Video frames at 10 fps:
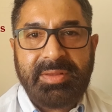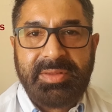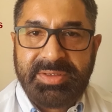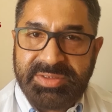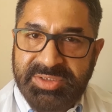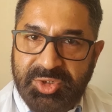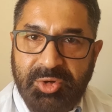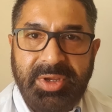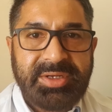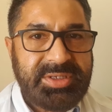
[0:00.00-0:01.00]
There is the
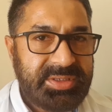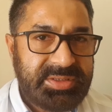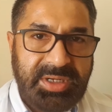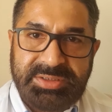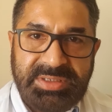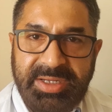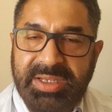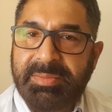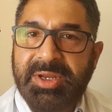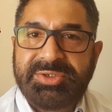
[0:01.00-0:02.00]
stock exchange charges like
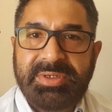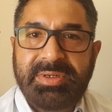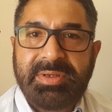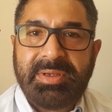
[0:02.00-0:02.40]
I mentioned.